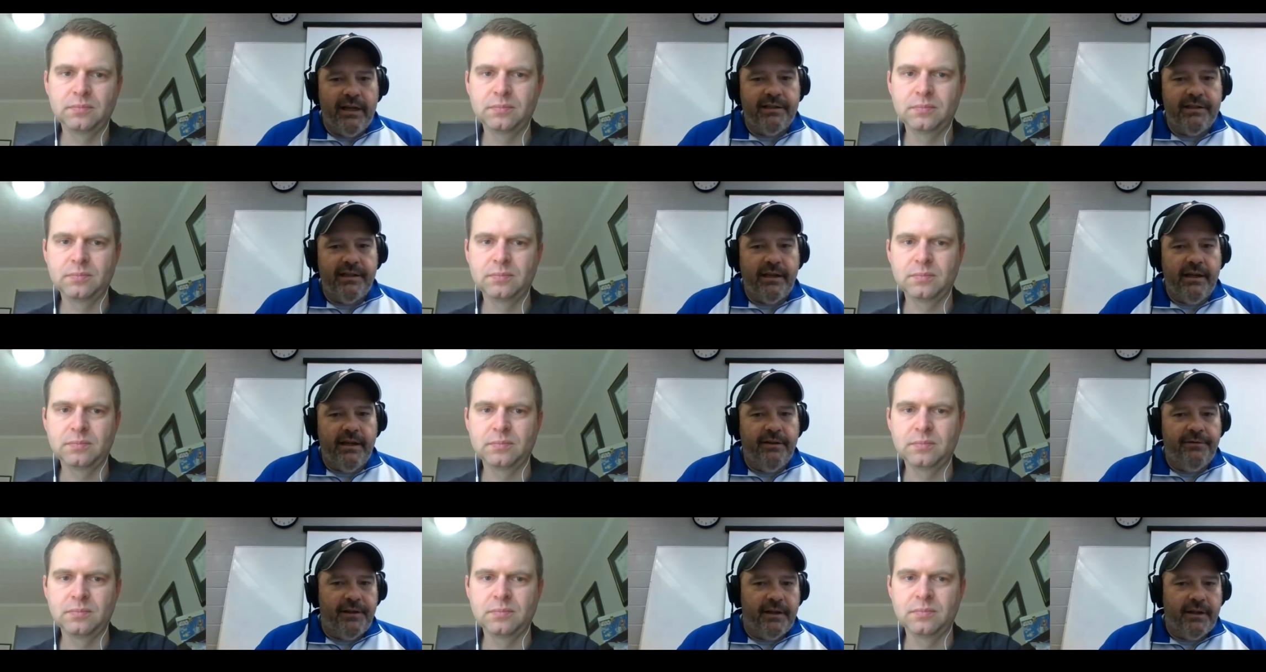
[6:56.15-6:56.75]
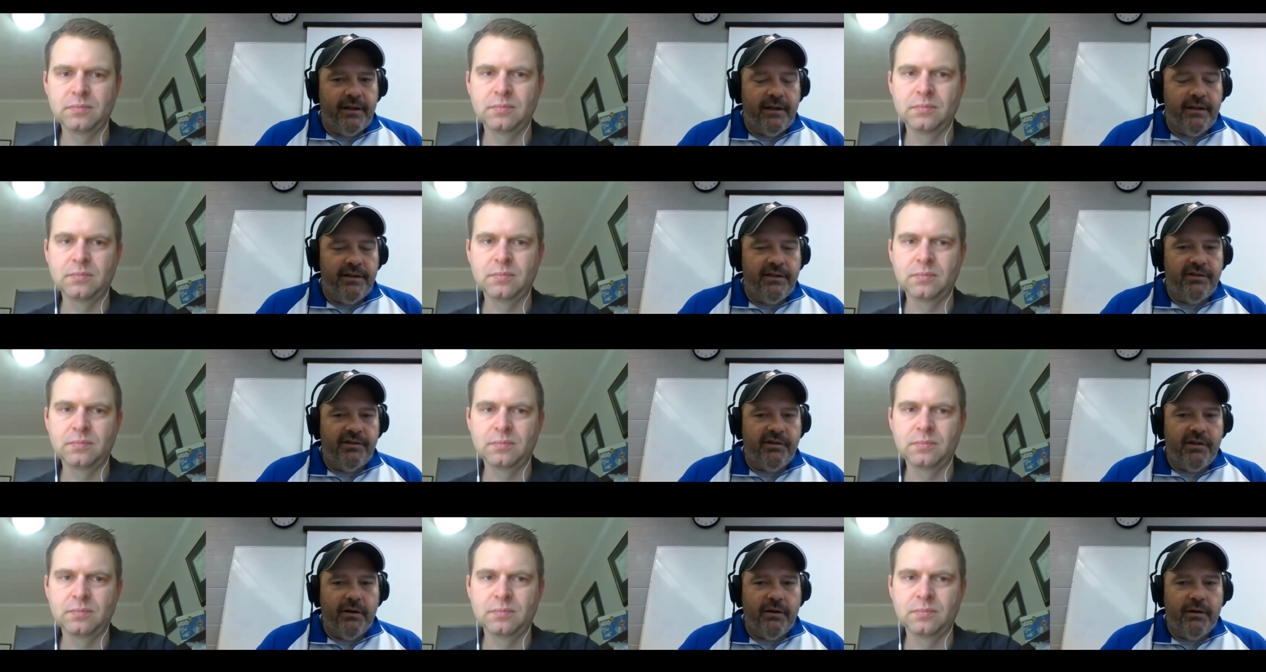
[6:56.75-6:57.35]
Speaker 1: Is the, if the
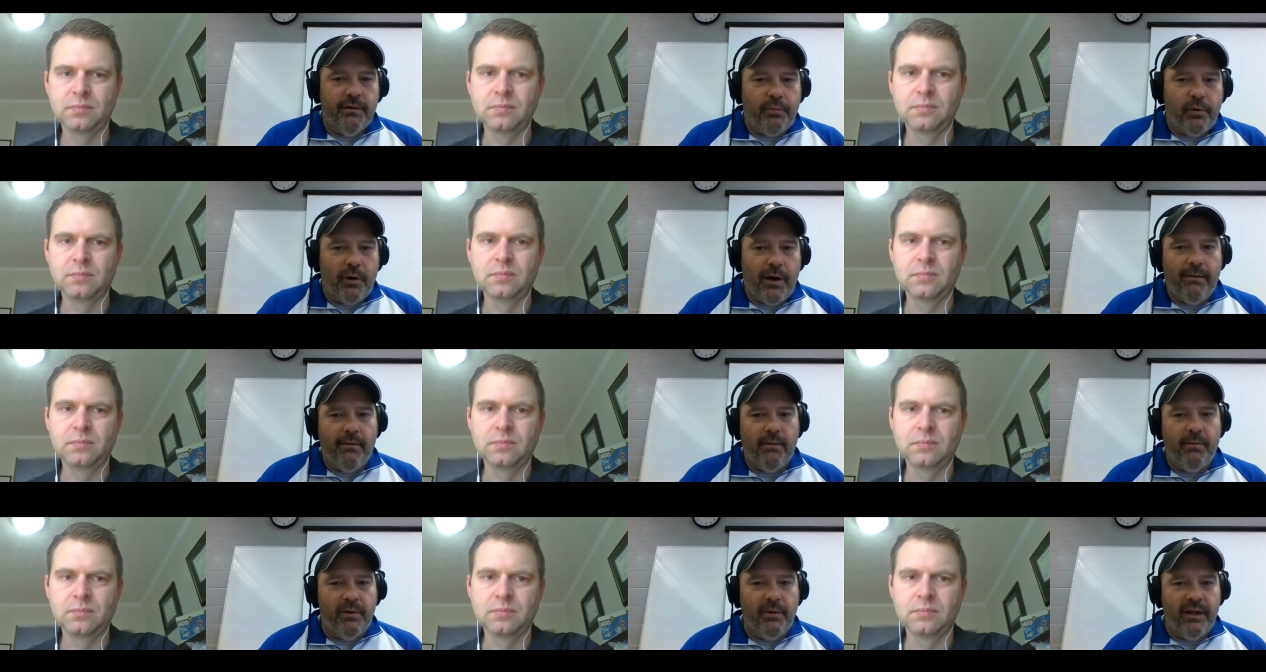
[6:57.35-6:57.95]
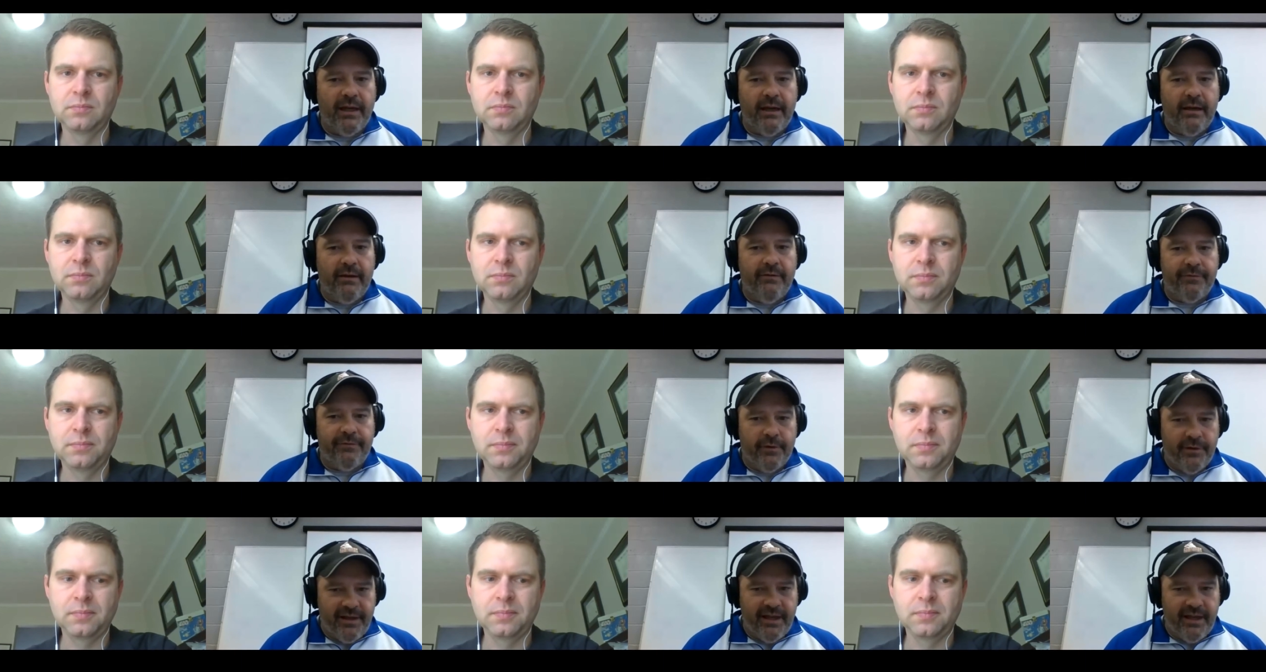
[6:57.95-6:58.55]
concern probably
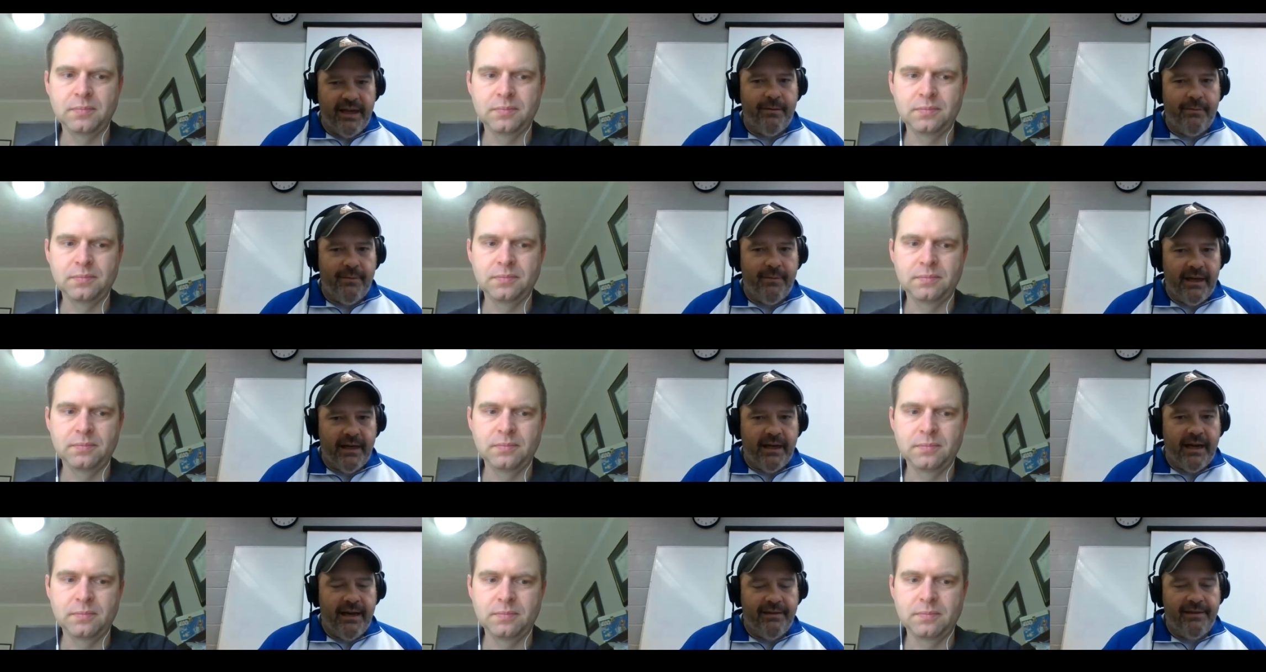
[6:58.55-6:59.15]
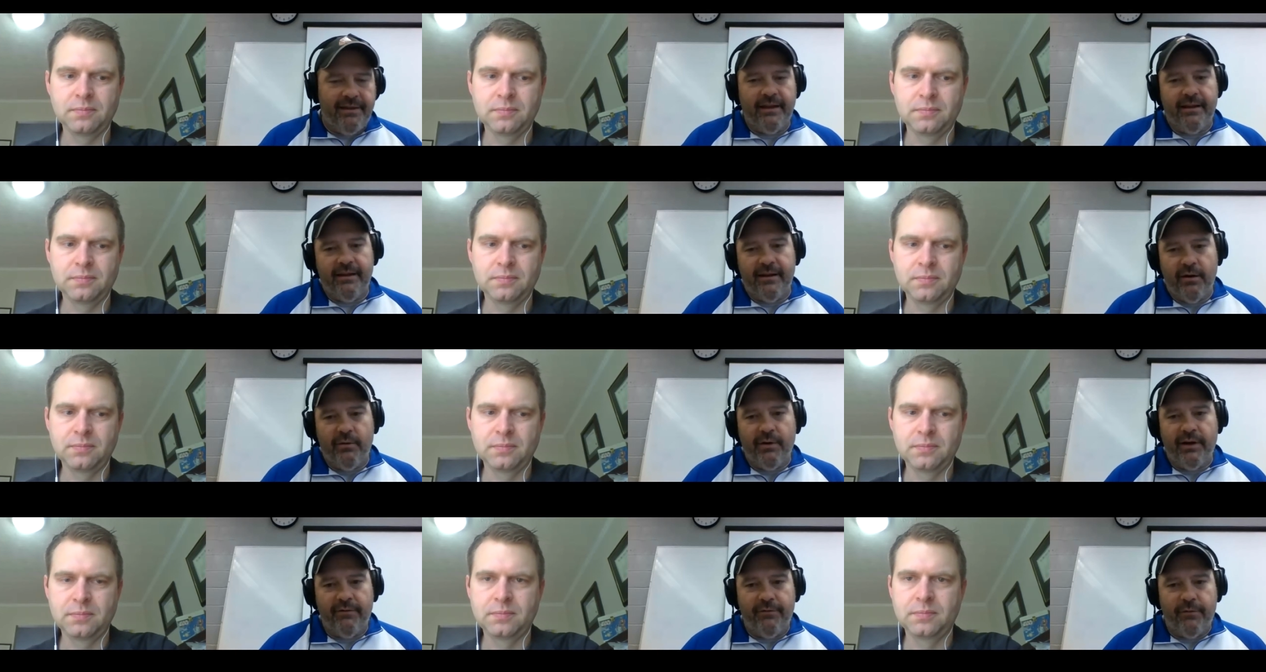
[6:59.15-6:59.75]
for them, I think
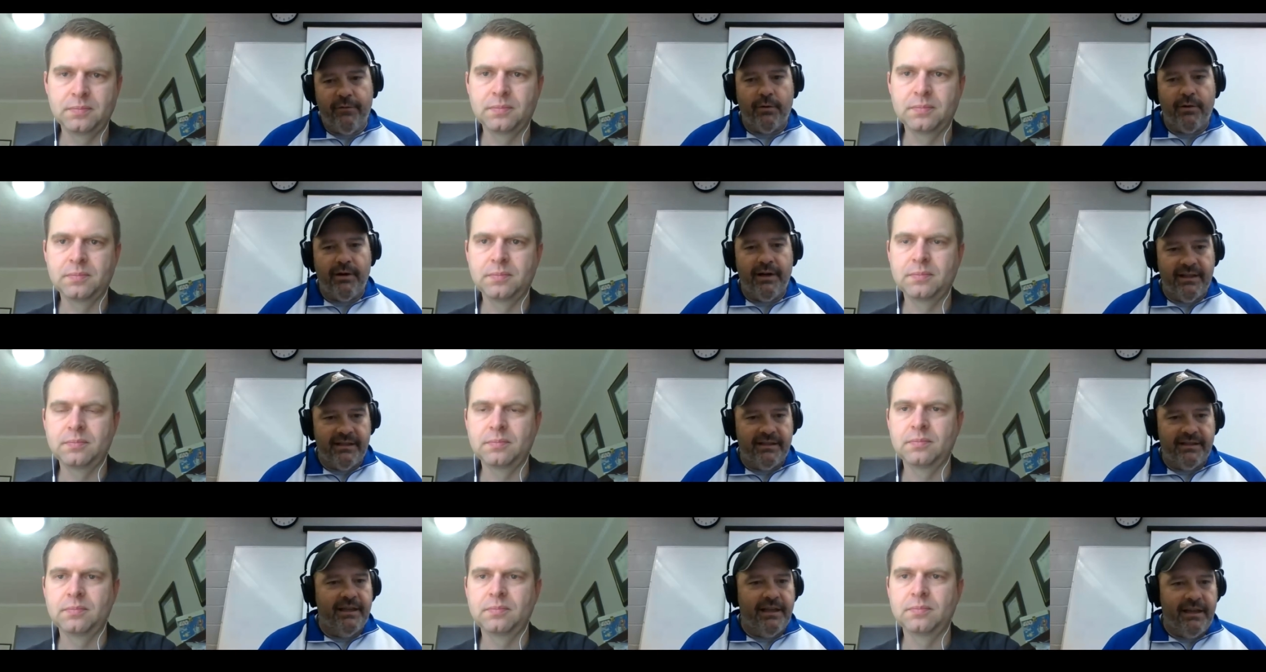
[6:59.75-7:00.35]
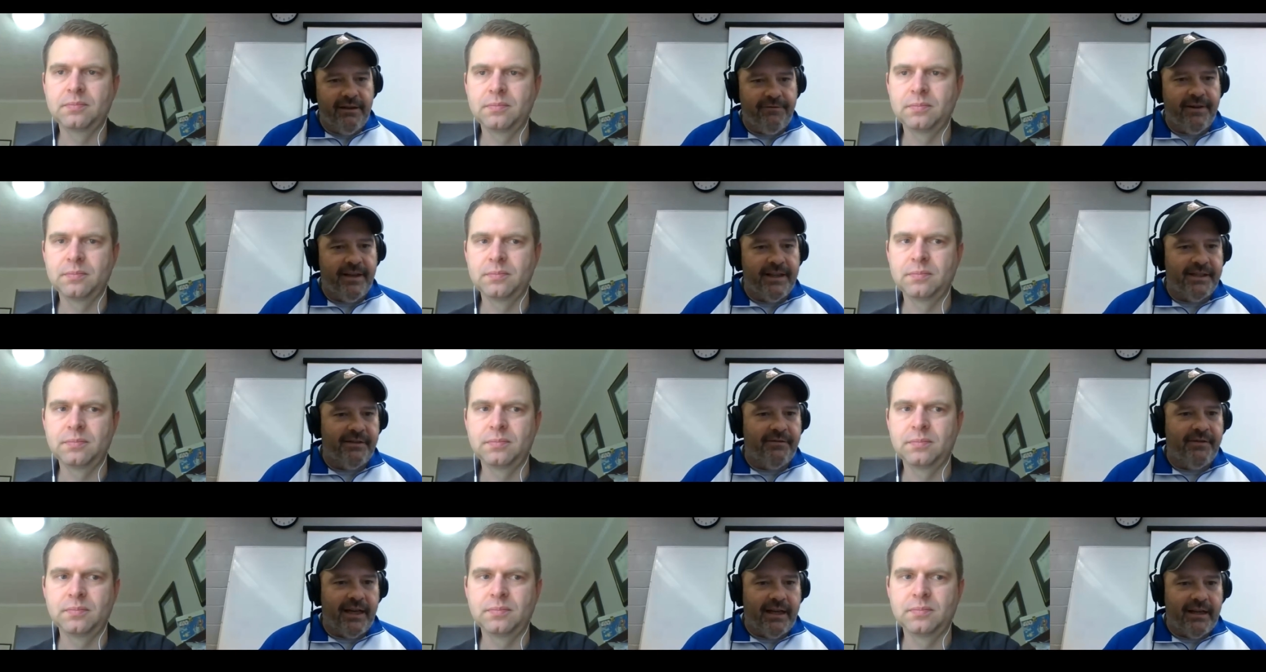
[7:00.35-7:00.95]
going forward, is the
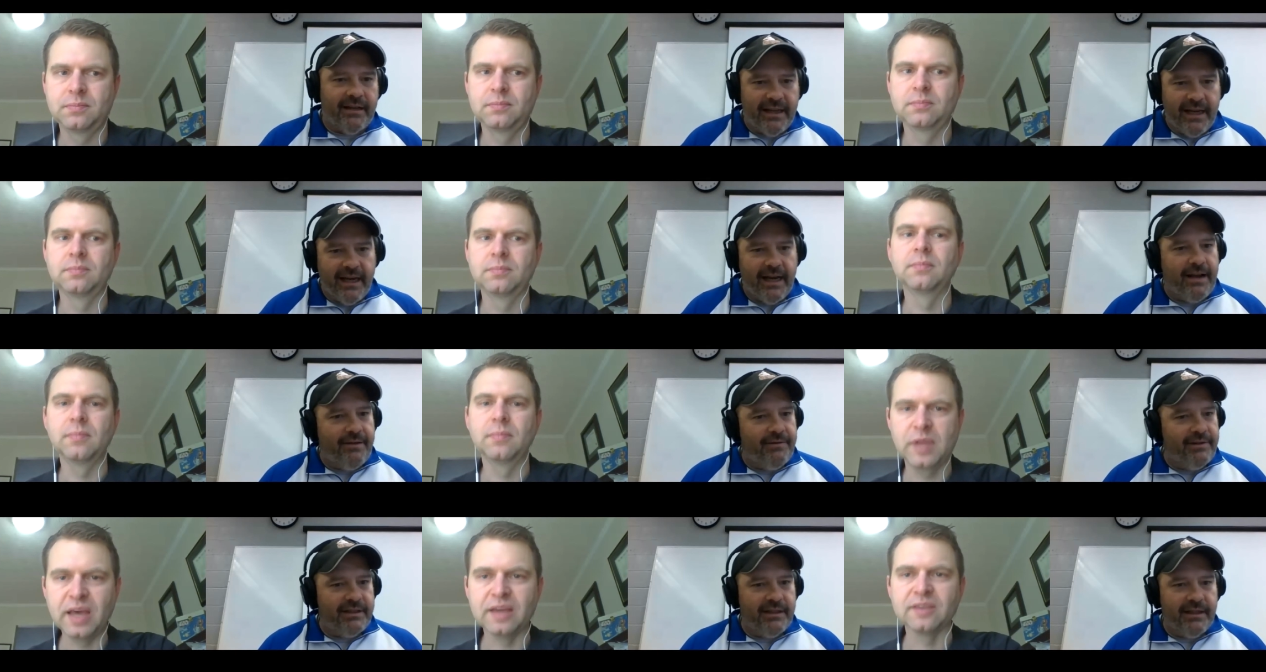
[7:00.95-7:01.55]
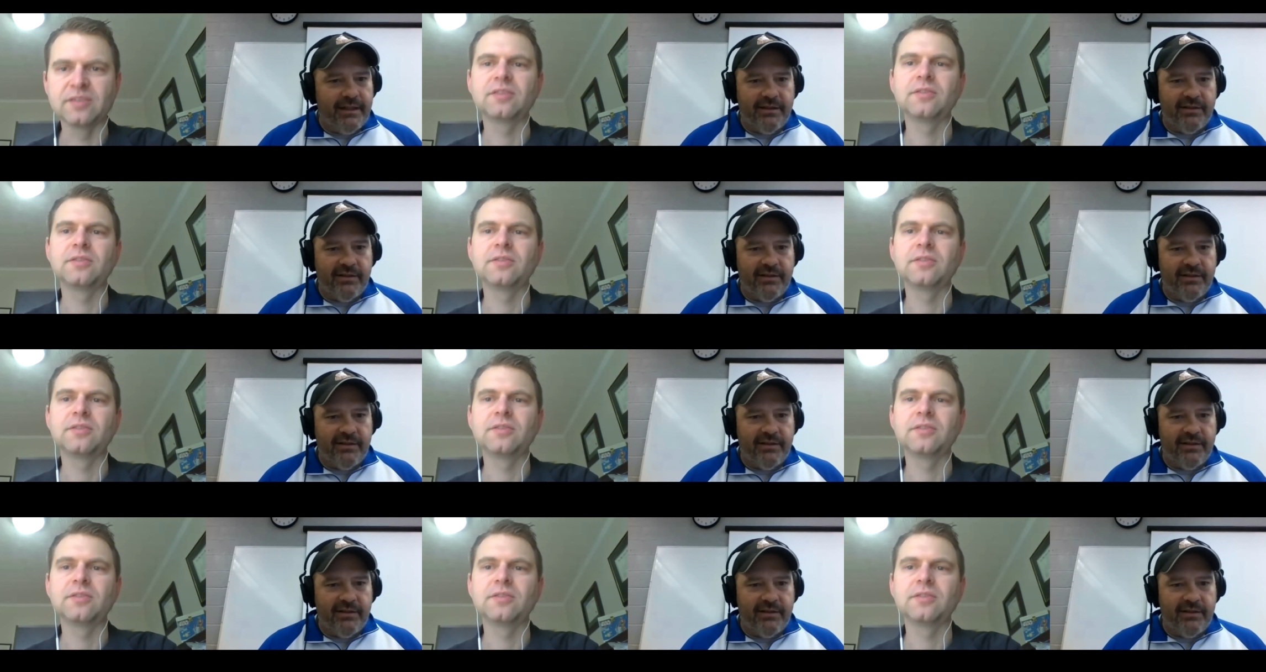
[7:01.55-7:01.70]
defensive end. They obviously